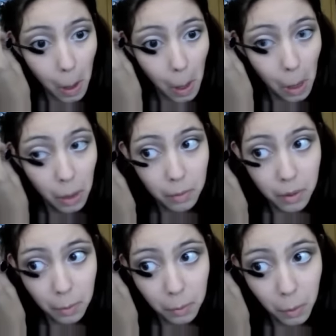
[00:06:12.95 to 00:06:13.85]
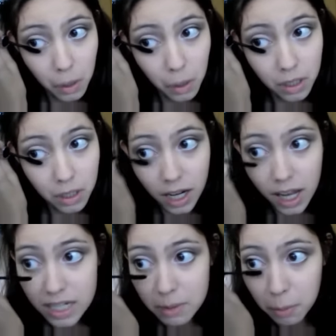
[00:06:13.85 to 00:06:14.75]
And then I'm not going to
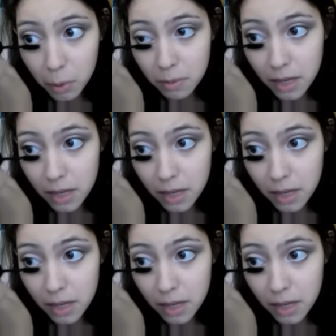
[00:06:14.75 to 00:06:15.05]
neglect my bottom